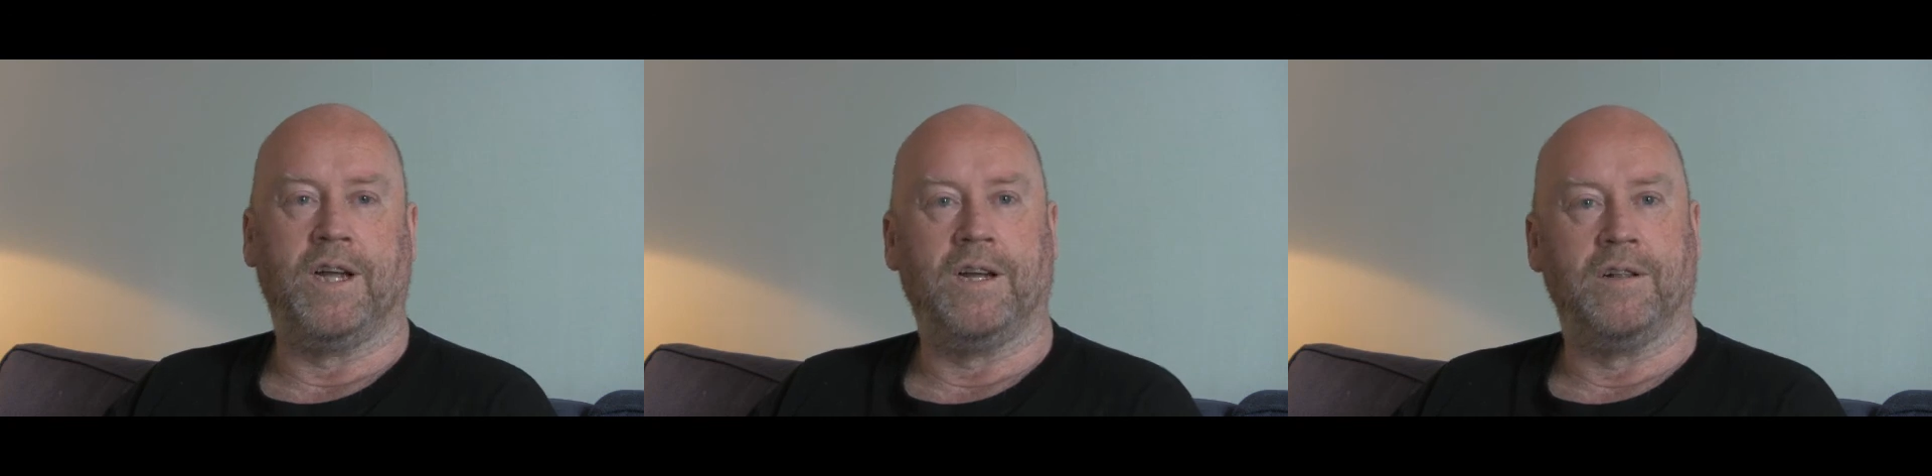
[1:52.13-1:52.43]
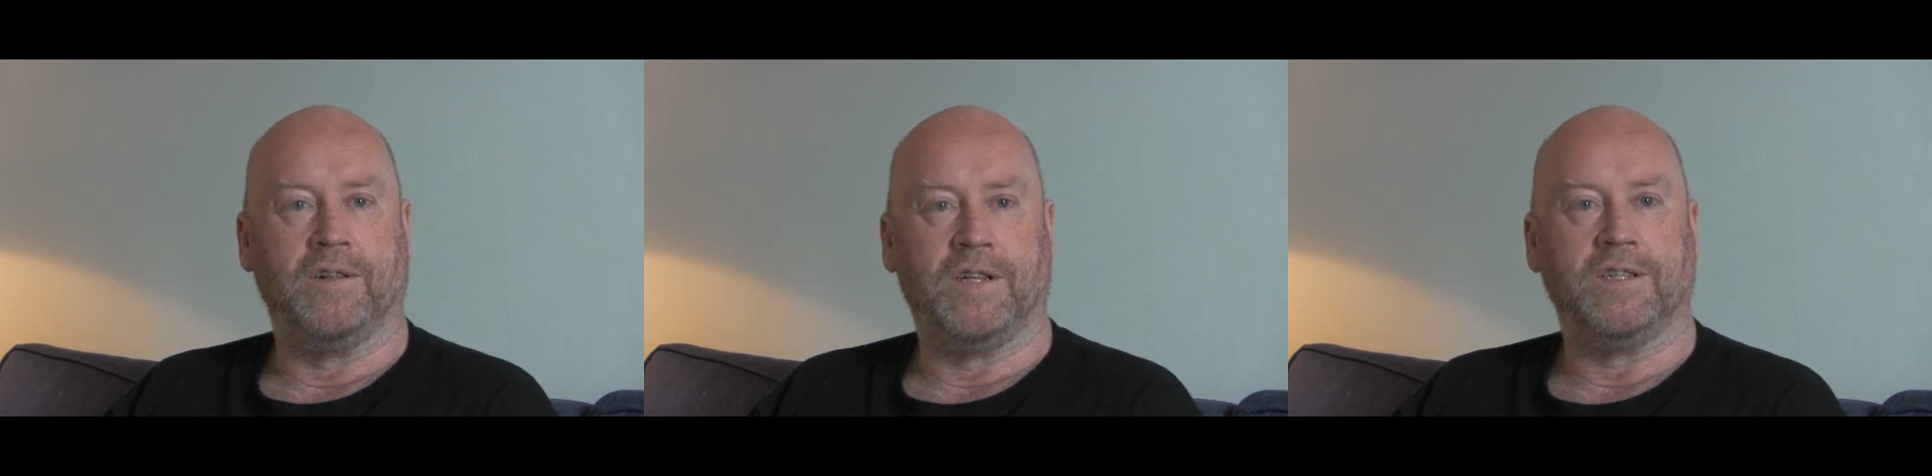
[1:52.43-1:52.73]

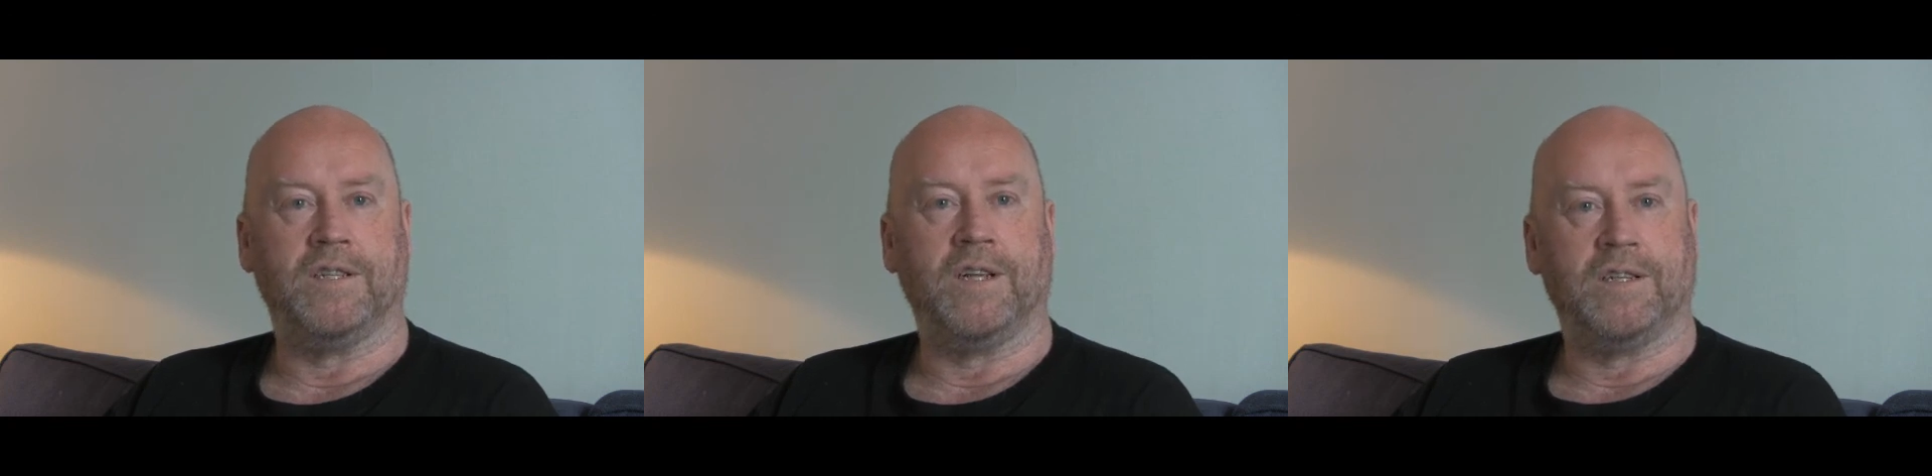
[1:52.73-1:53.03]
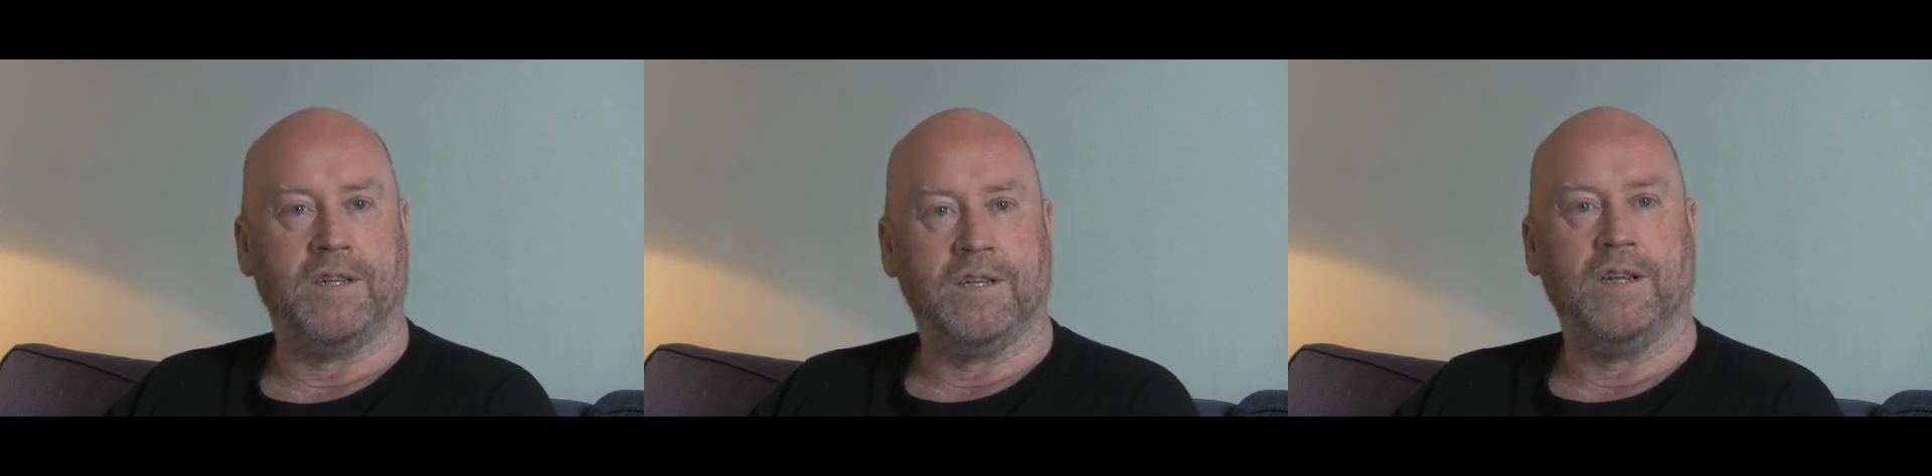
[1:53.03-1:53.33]
data that's
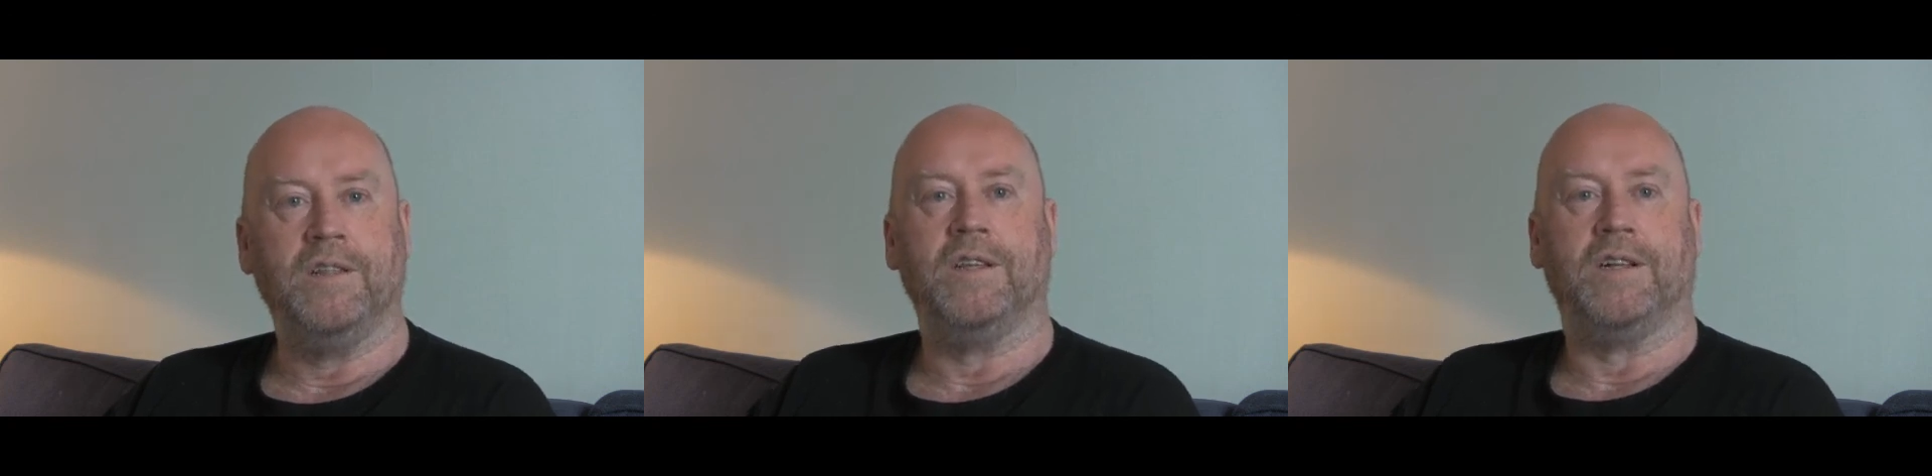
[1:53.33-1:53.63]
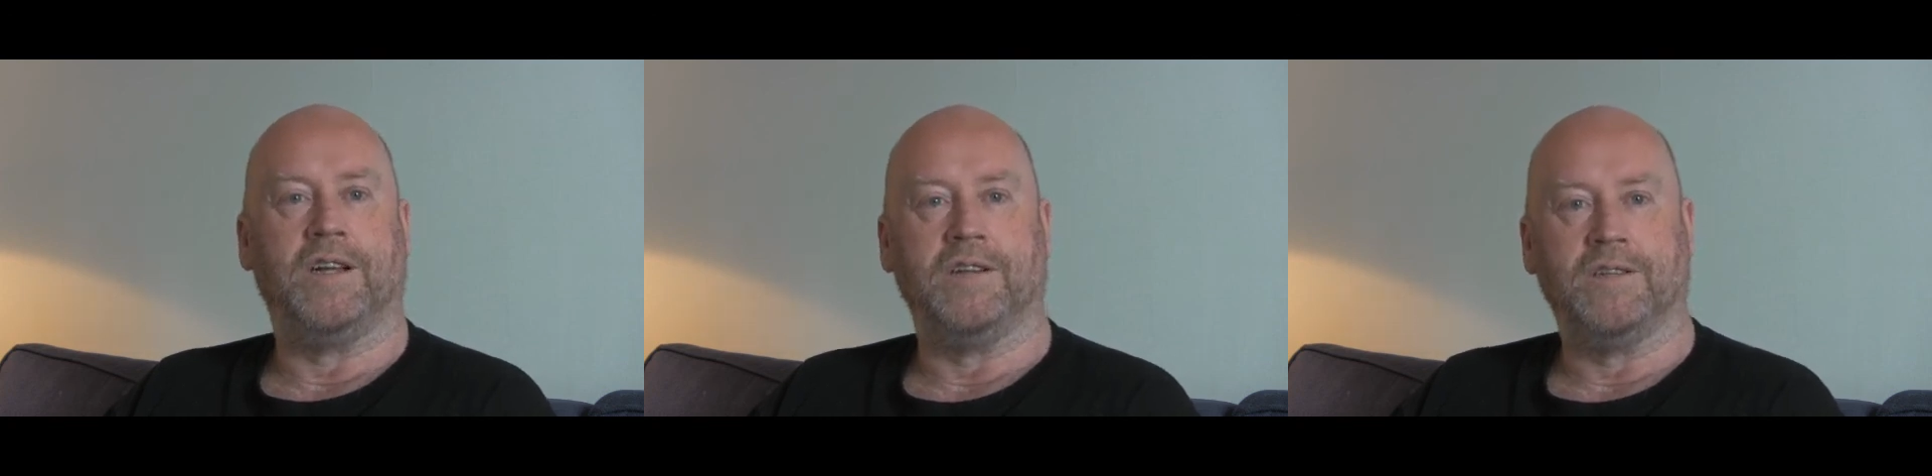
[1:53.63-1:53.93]
actually in the
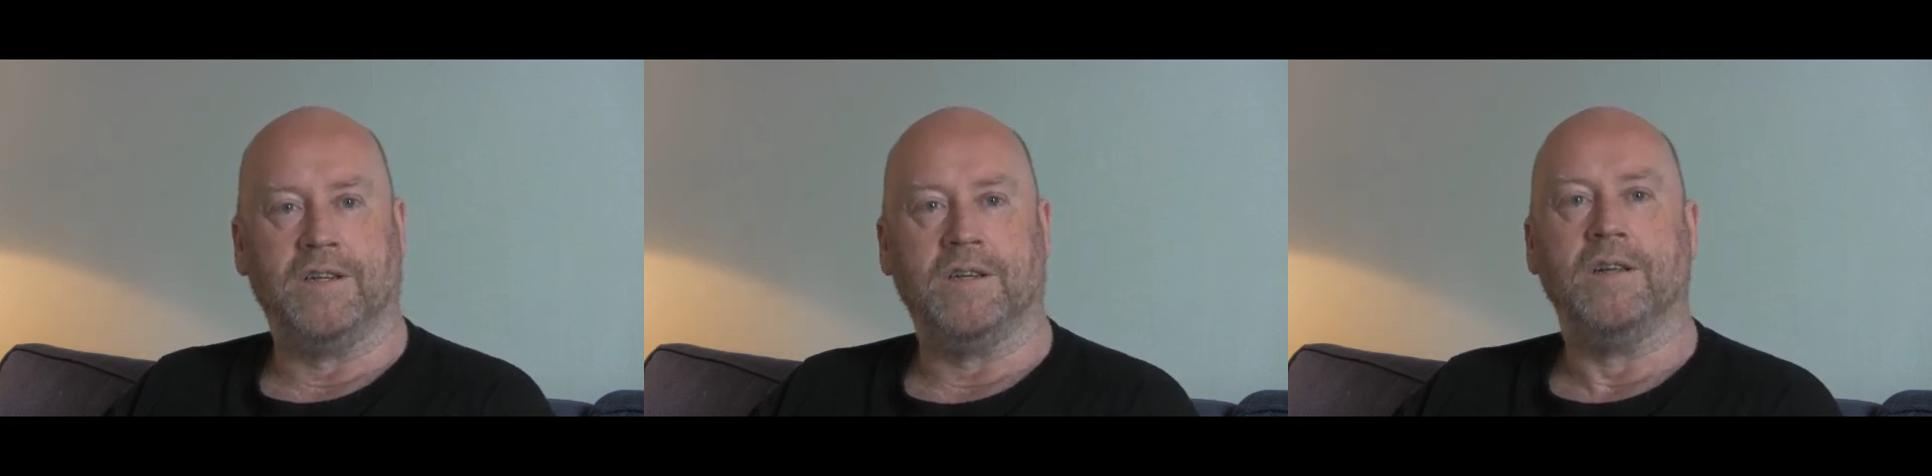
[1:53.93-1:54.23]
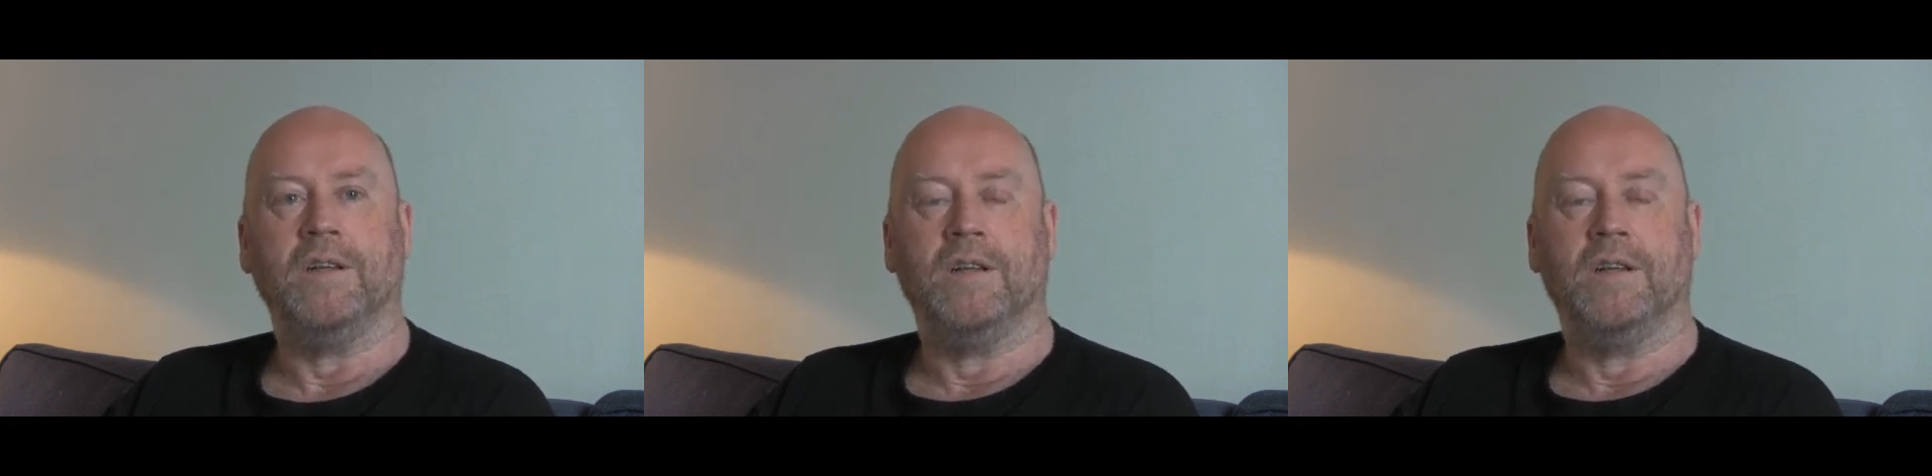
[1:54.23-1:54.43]
data set